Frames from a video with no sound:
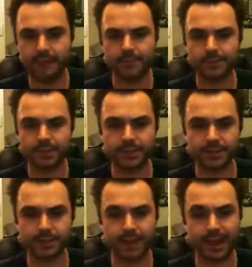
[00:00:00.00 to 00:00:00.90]

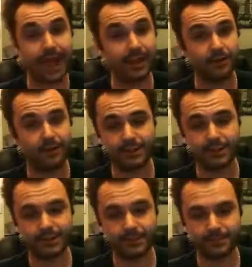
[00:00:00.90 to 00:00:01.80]
Scott spent 8
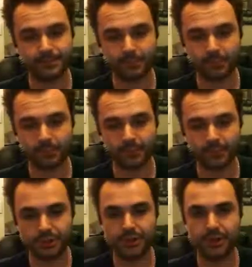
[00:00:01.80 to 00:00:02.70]
credits,
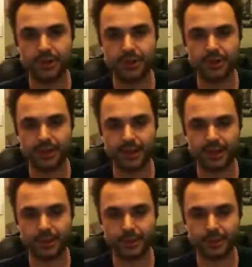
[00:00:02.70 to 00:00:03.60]
2 on the non-standard
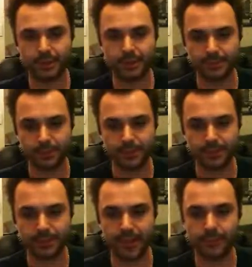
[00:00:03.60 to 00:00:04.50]

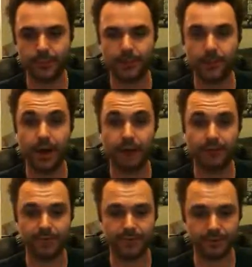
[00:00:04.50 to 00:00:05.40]
deployment table, 1
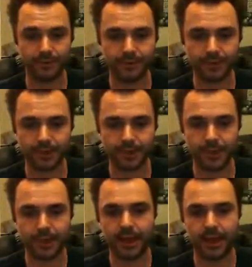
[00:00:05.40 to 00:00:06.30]
on vehicles,
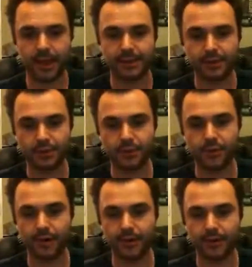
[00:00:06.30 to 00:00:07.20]
2
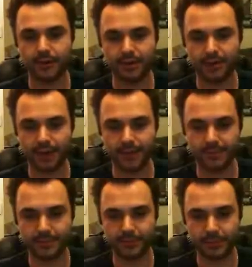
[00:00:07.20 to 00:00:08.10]
on free
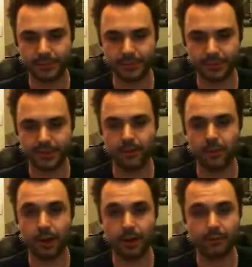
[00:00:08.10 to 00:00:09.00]
transports,
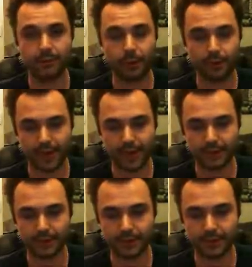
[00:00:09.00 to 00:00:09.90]
1 on model
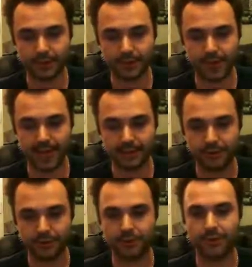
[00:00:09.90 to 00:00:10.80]
count, and
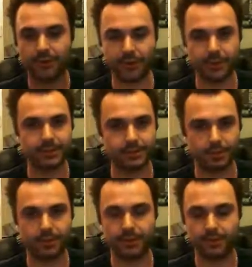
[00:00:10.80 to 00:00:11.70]
2 on the command
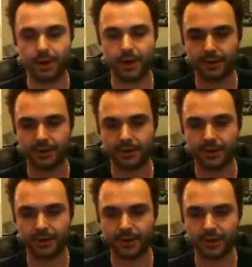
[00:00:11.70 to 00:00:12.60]
squad with apothecary.
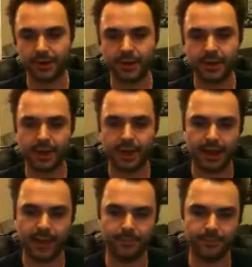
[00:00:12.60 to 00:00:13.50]
So
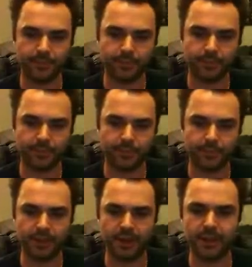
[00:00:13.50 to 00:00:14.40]

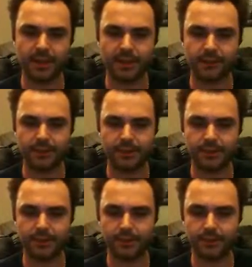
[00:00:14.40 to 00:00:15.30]
the only kind of
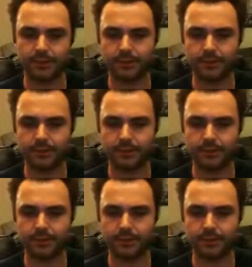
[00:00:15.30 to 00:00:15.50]
questionable